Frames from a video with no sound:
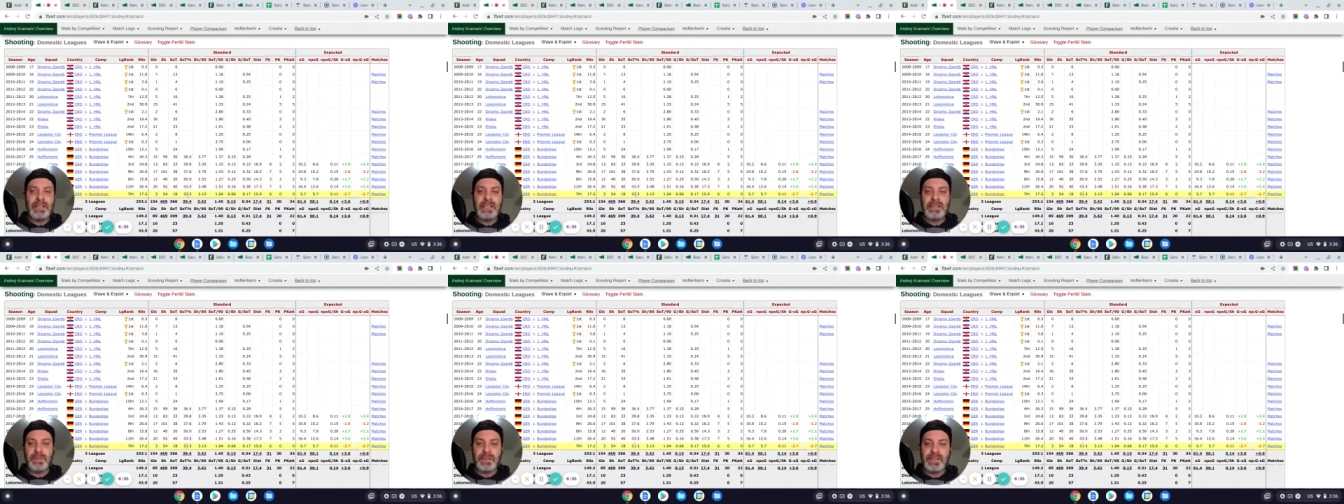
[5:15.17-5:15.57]

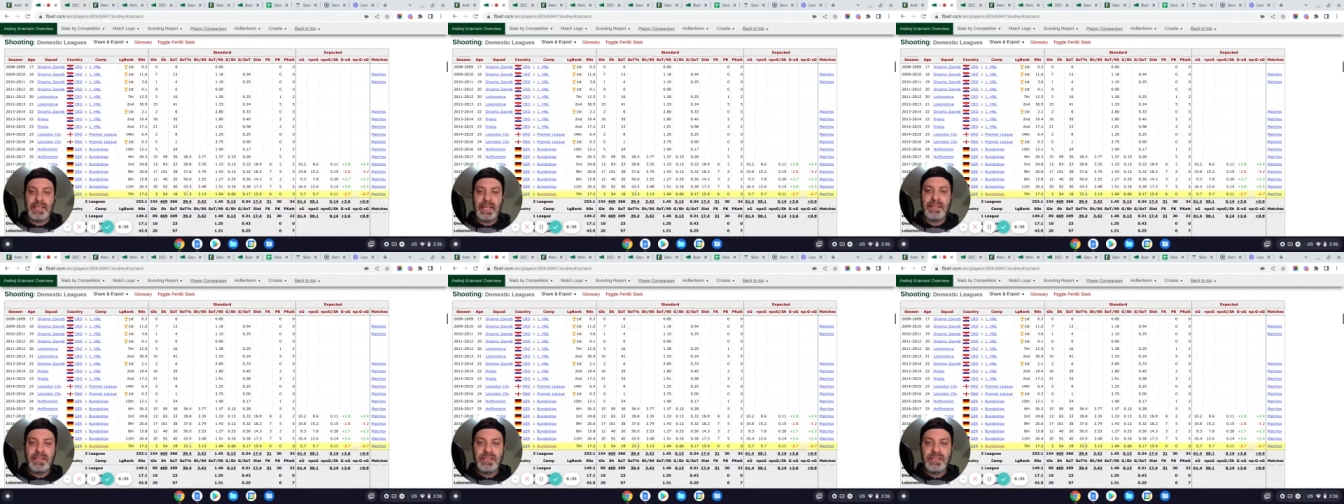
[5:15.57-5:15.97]
his
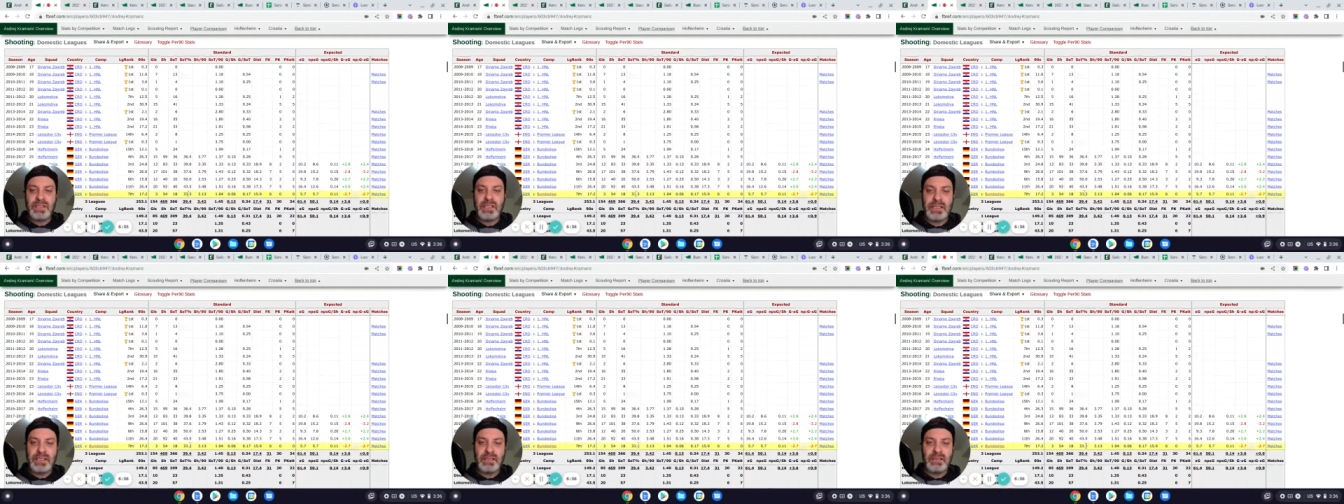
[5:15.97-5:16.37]

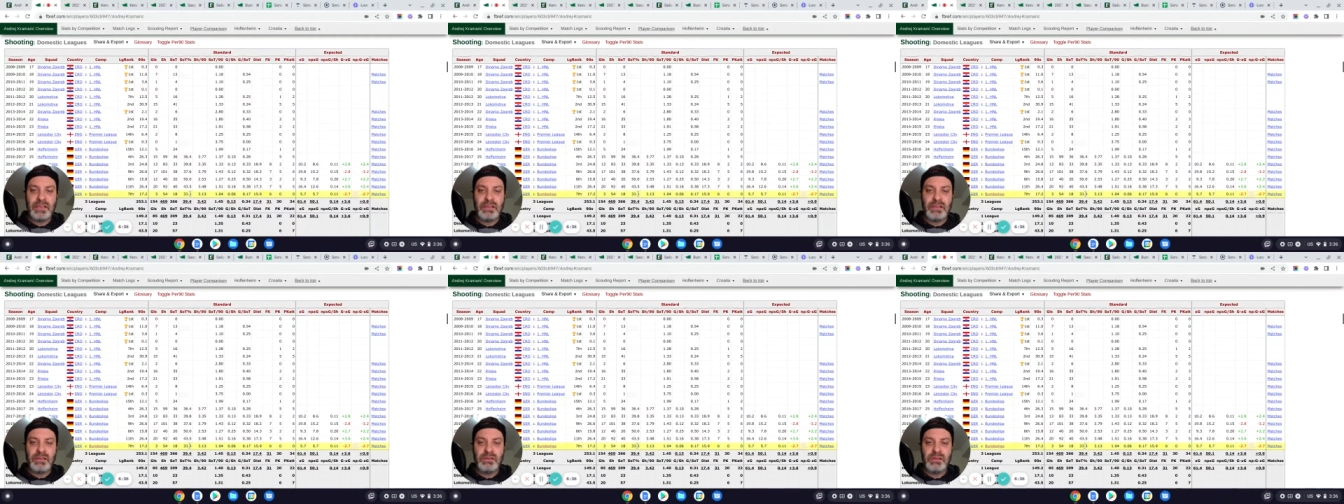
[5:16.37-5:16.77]
percentage is a
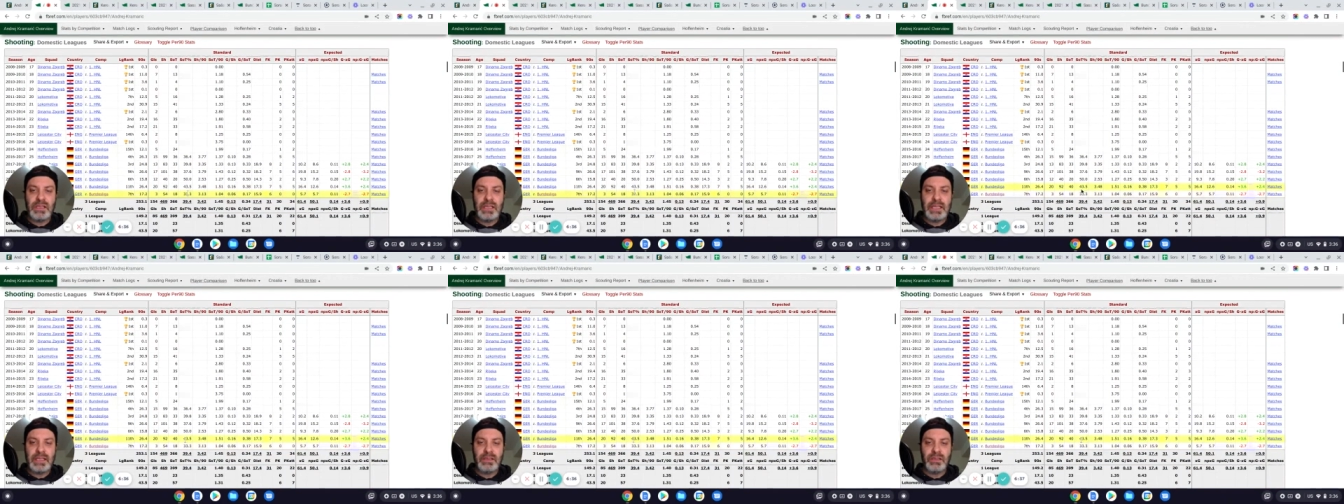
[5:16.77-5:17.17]

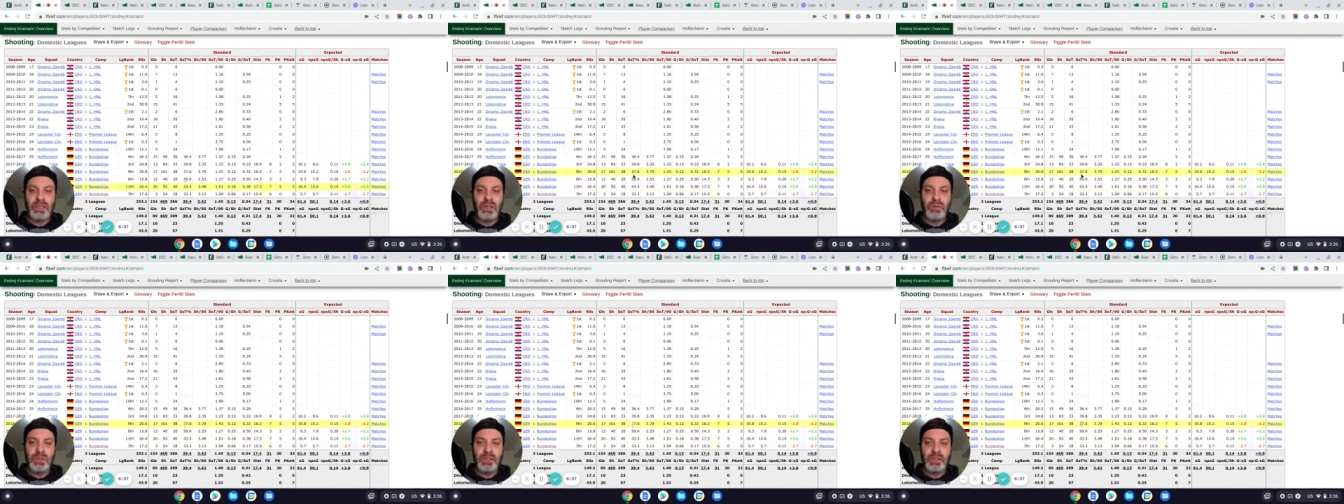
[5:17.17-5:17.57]
little
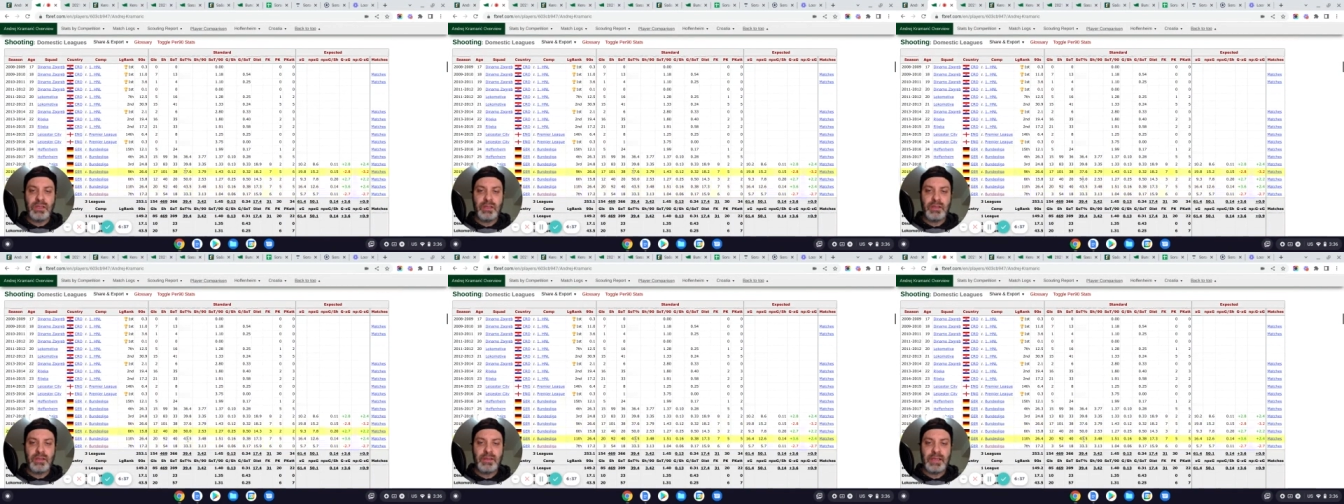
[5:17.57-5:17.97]

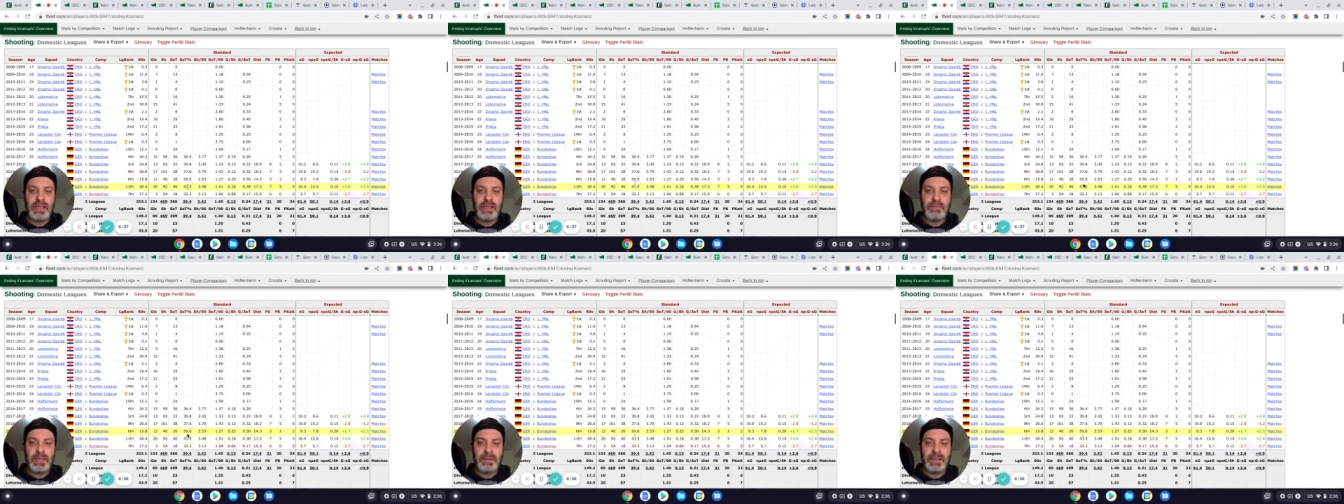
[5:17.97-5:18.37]
lower
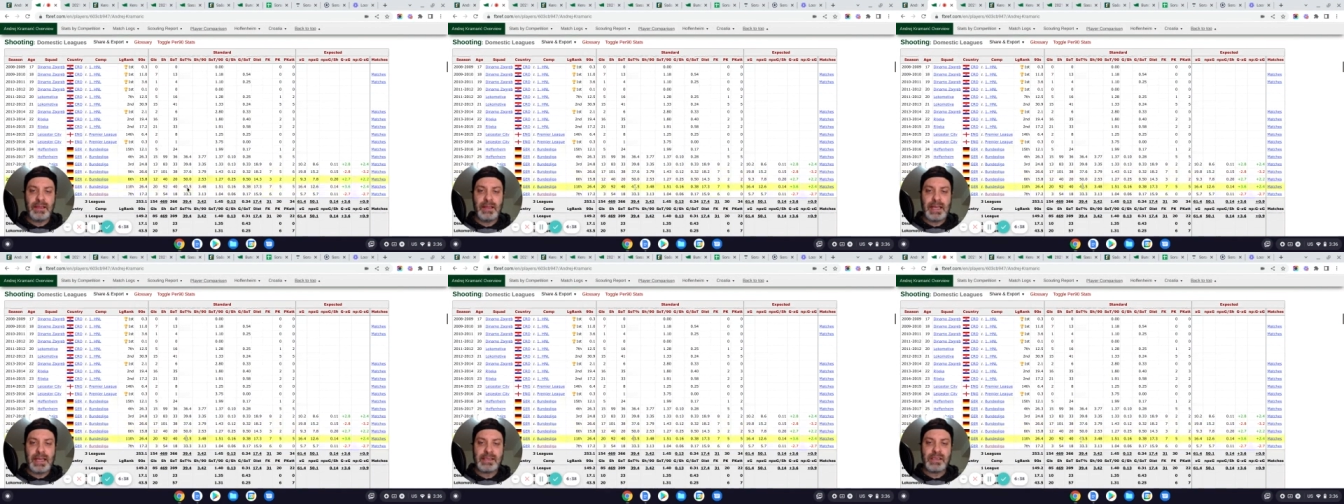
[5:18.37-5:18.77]
than maybe
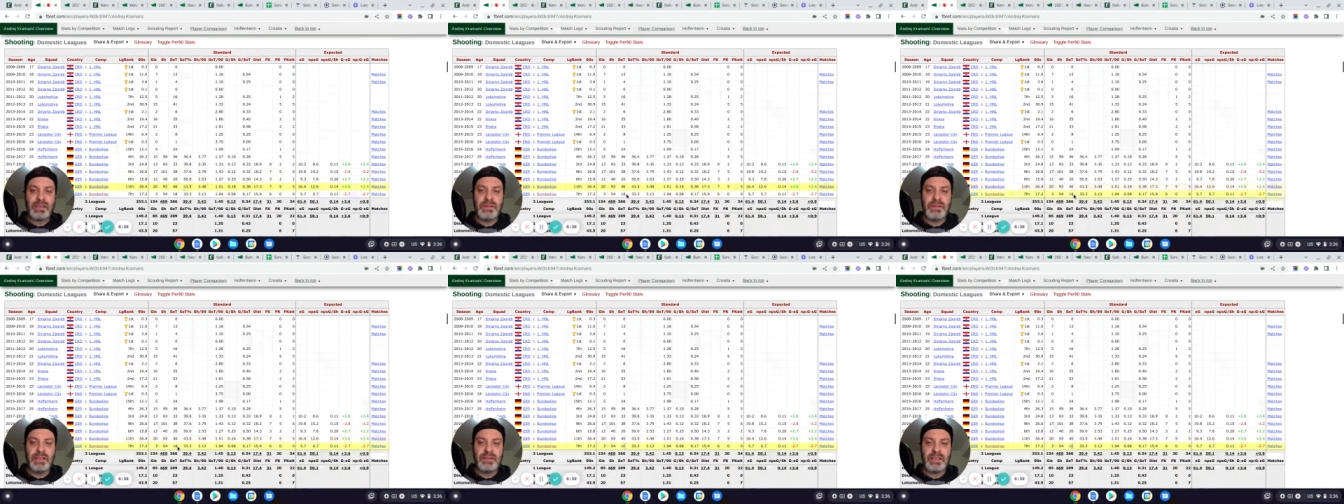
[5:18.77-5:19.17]
the last
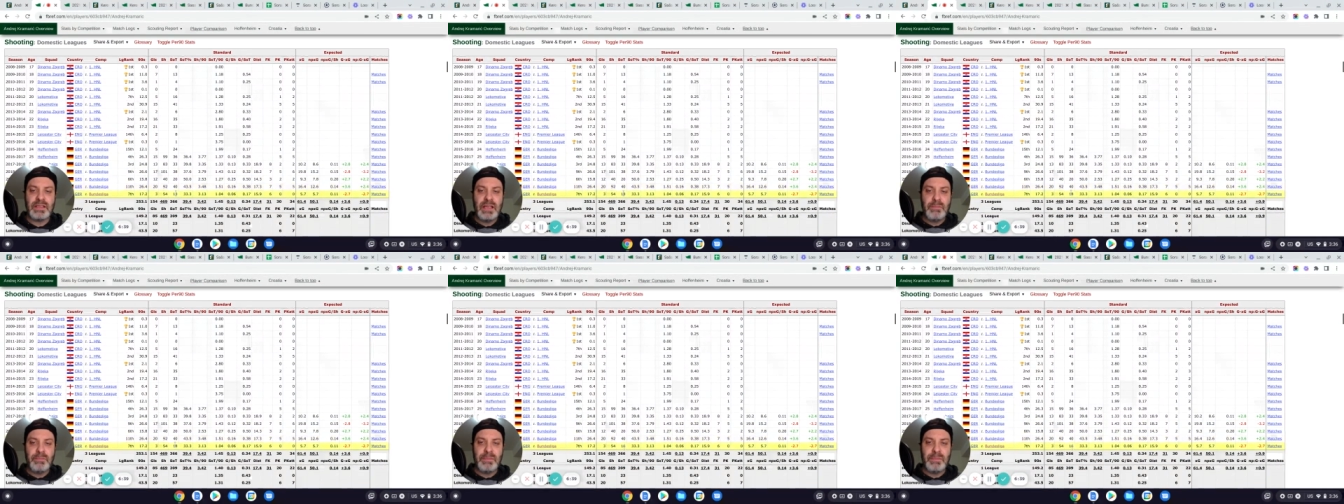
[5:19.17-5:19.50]
2 years.